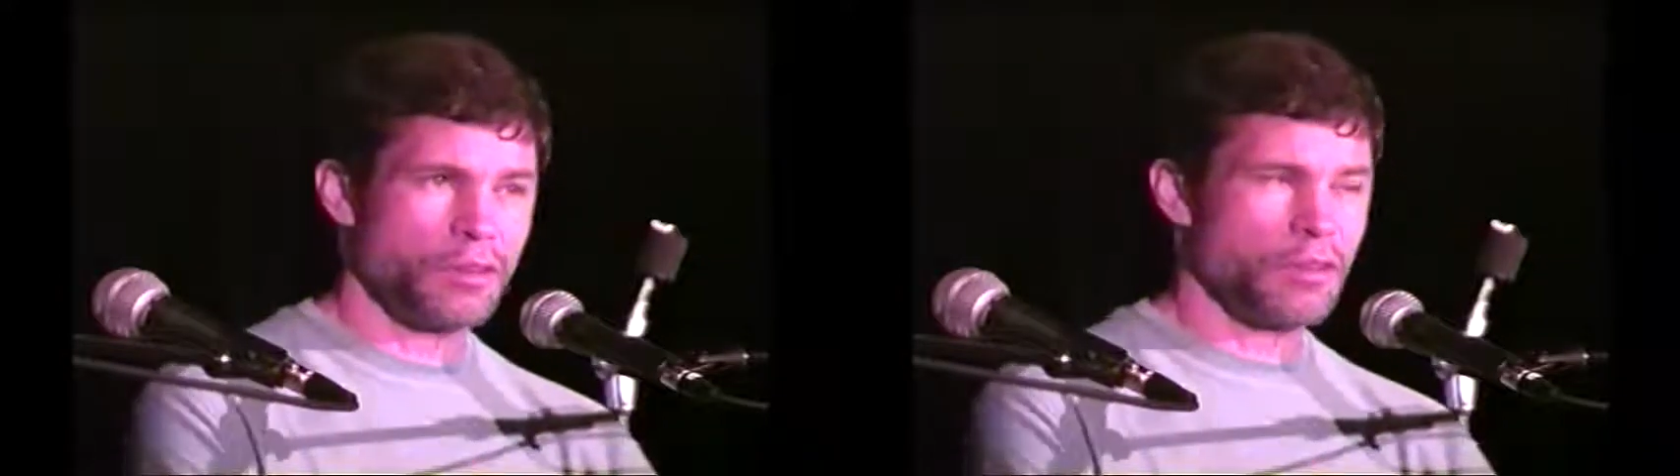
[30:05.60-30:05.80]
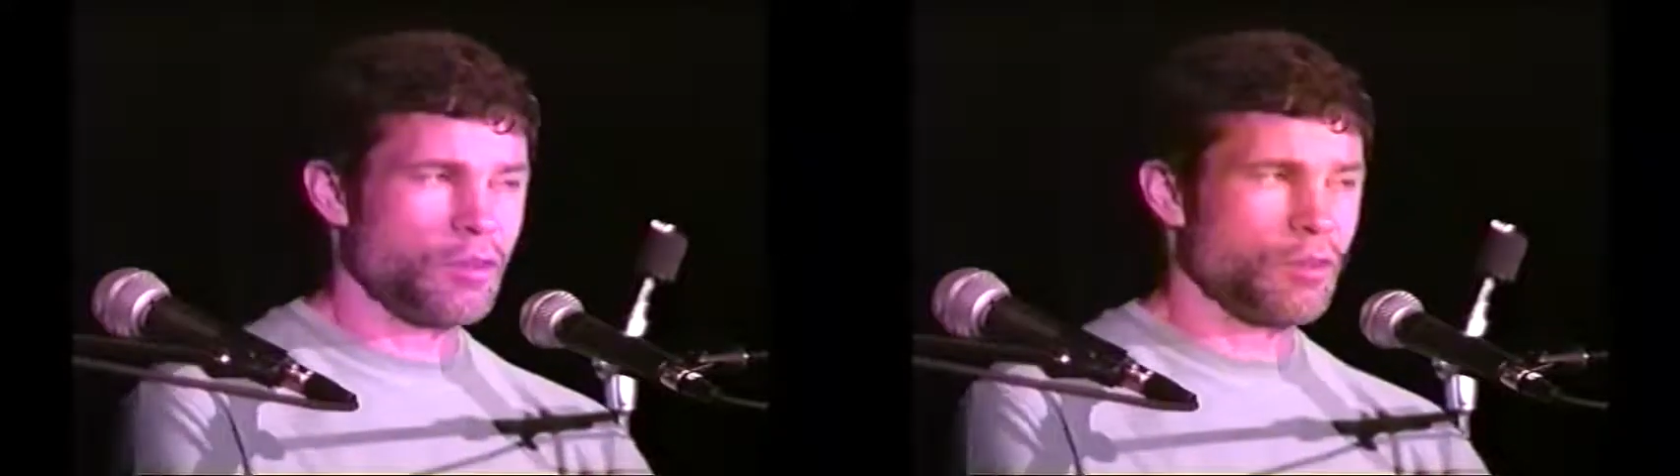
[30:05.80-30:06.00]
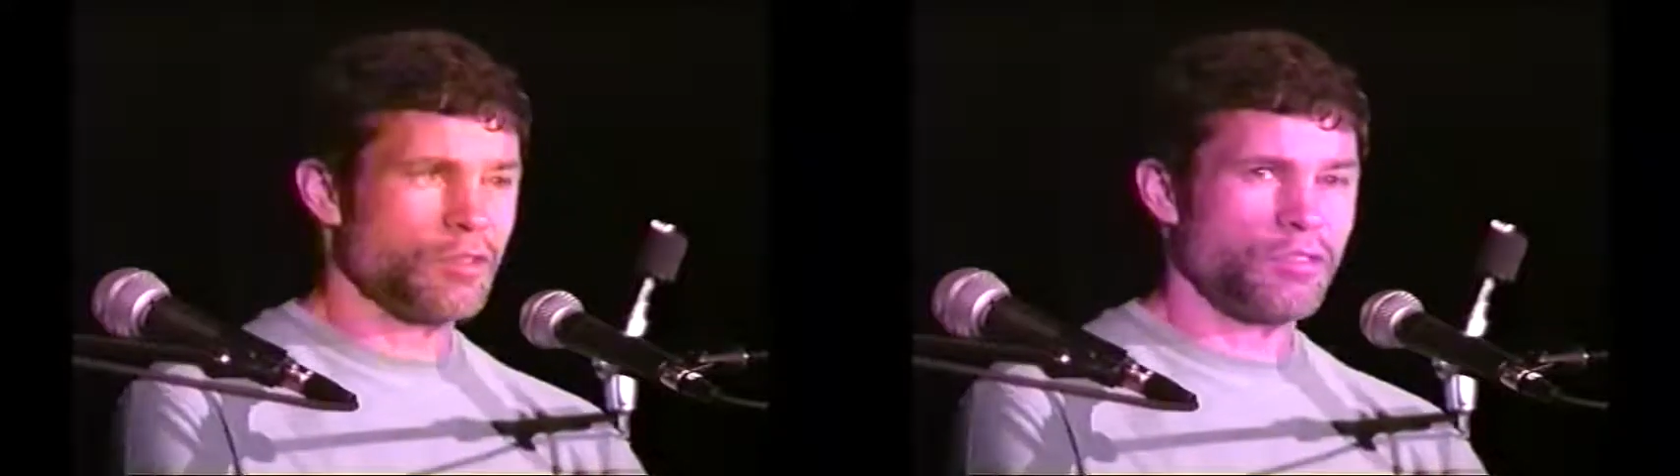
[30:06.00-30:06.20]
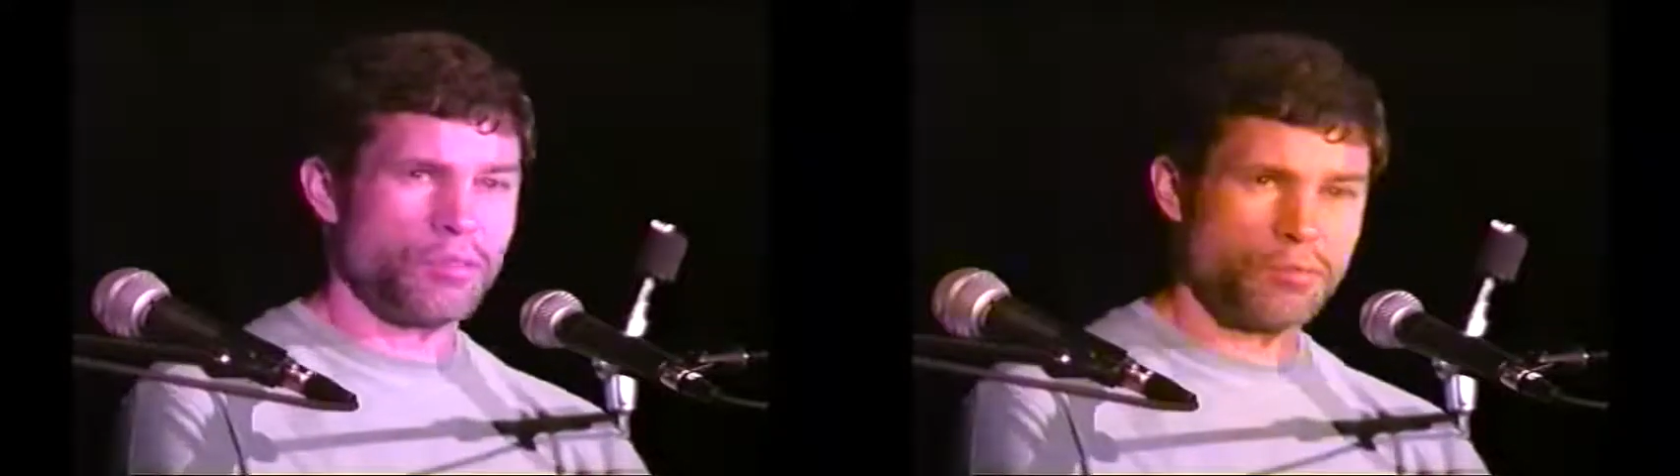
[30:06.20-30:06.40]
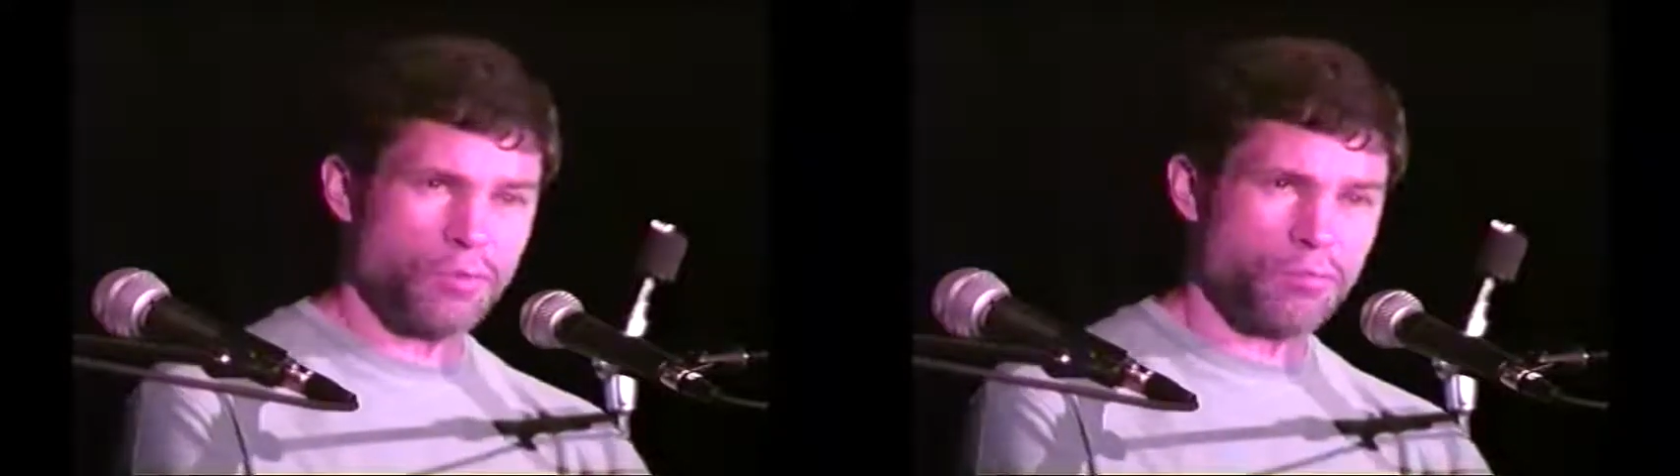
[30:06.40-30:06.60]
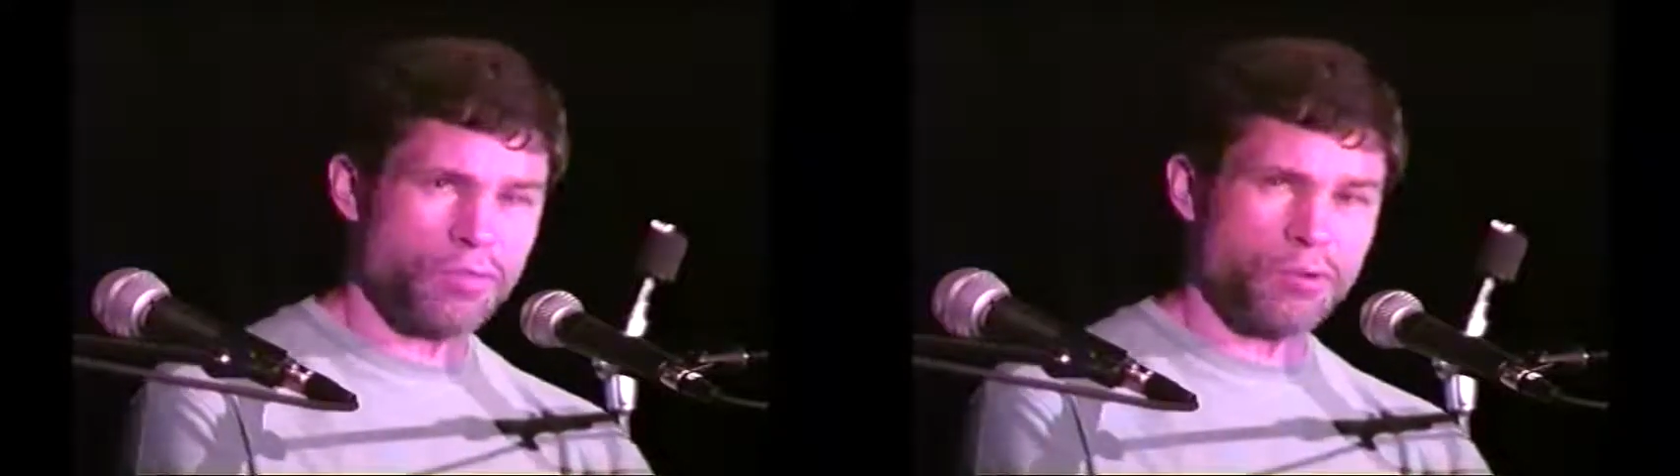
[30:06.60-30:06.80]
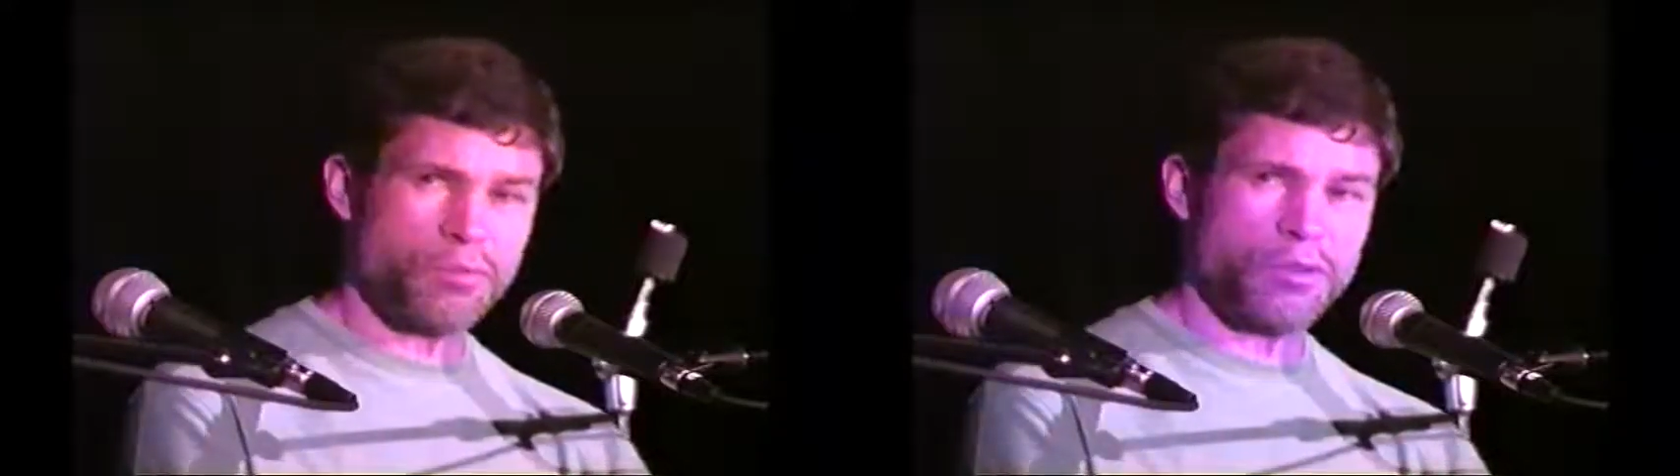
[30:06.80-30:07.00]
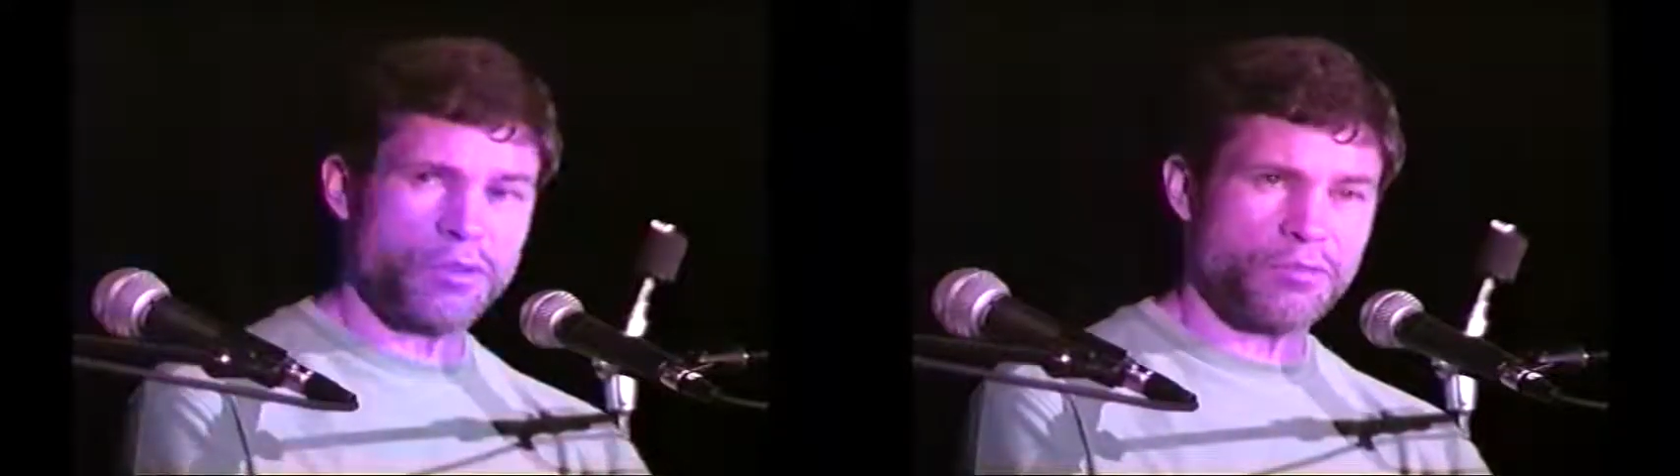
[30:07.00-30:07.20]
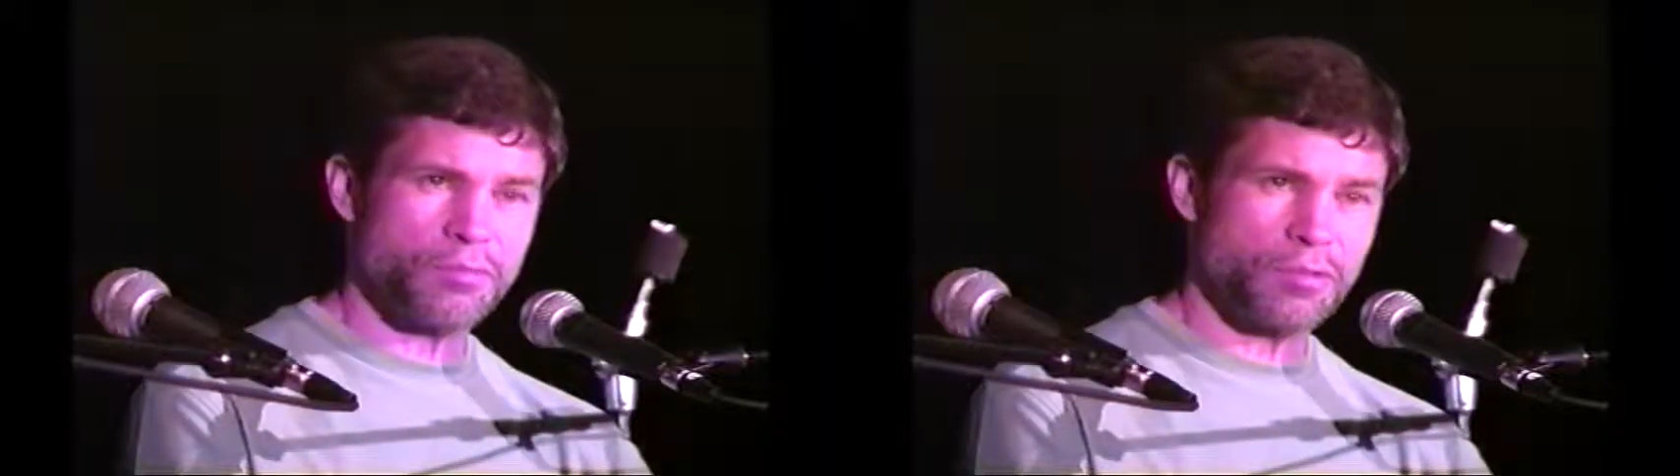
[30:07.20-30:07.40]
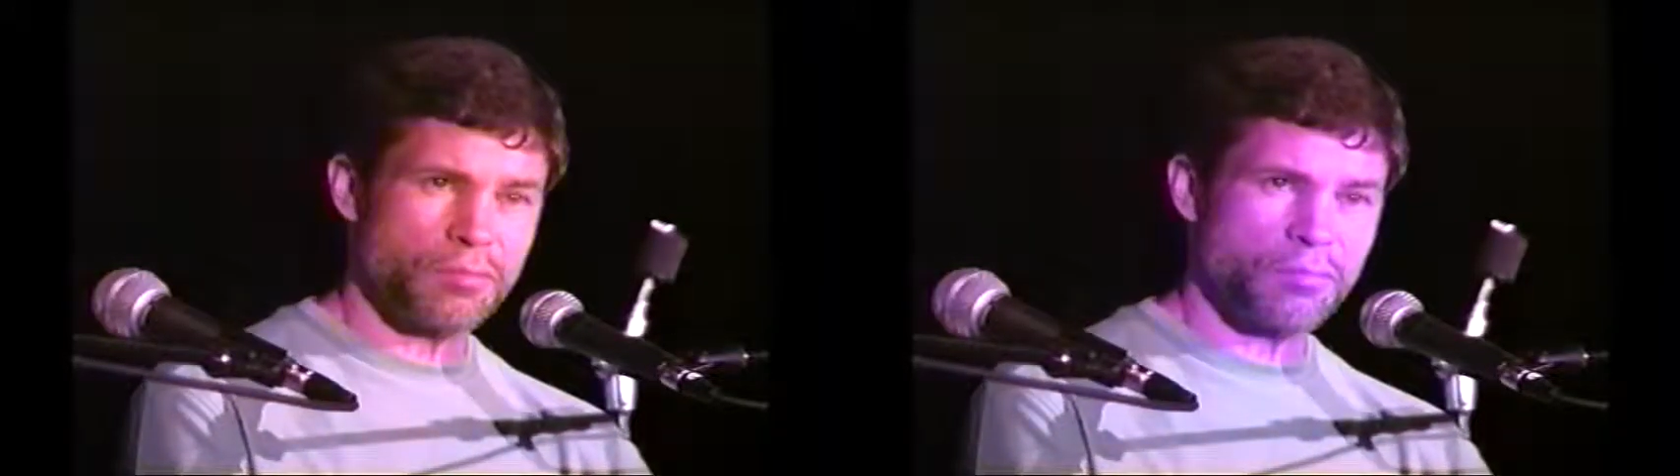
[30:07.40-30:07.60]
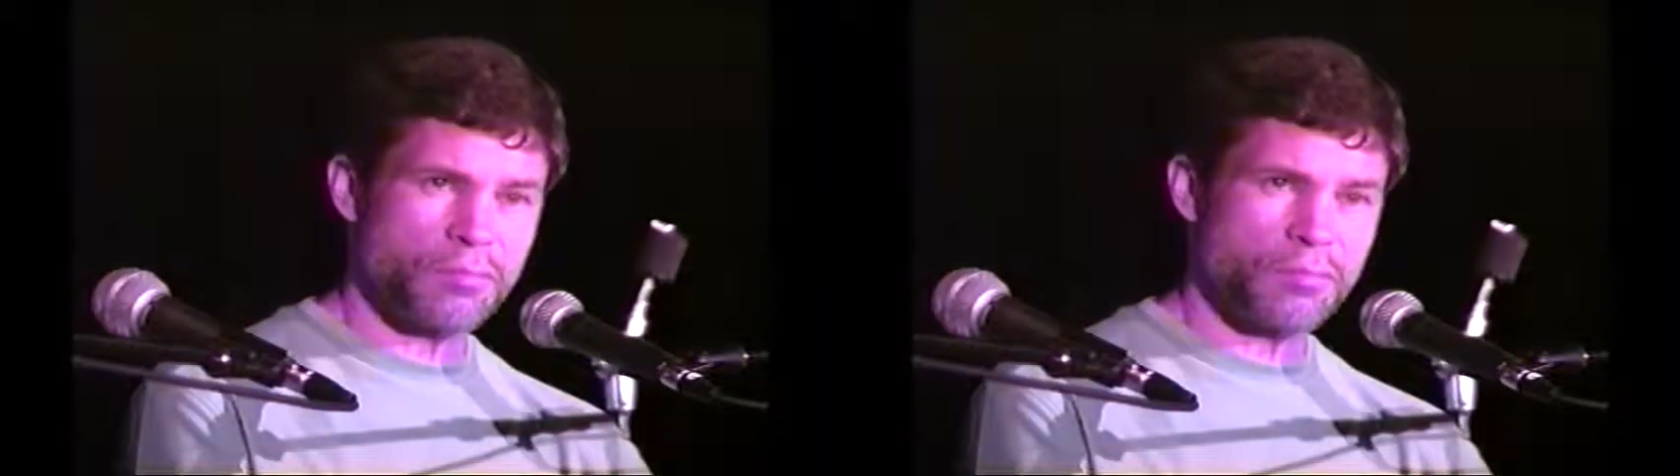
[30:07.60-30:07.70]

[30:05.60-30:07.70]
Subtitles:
it always seems appropriate if the